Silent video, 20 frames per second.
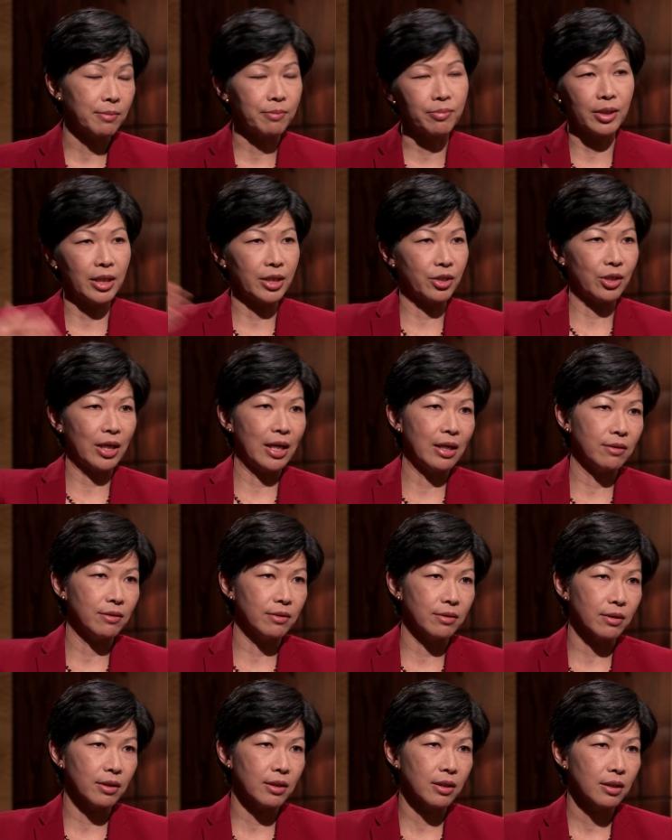a brighter
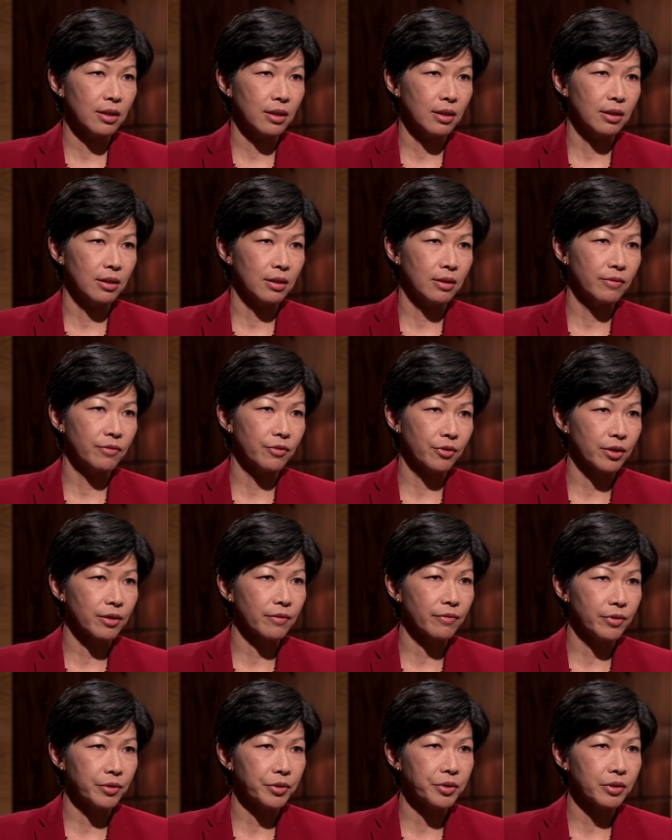outlook uh, for
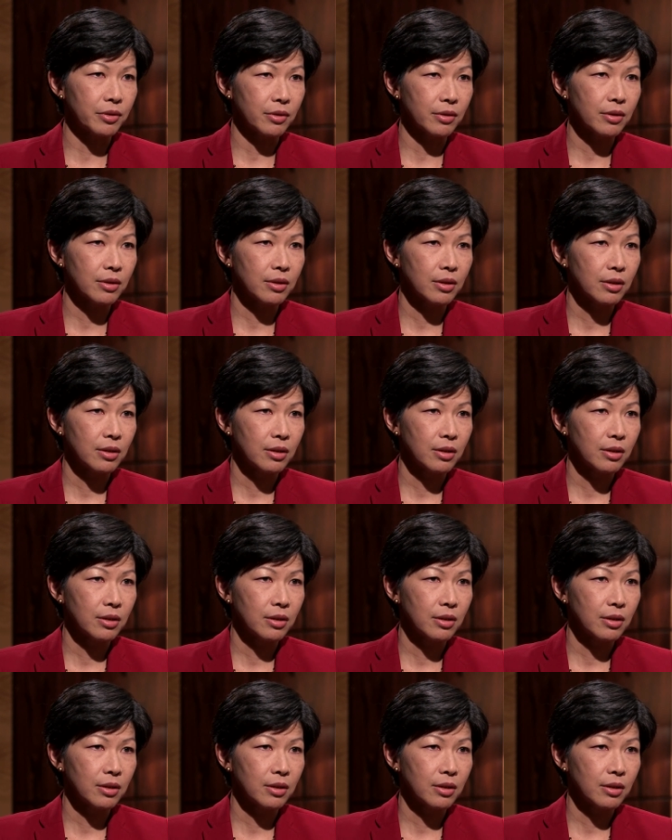their futures.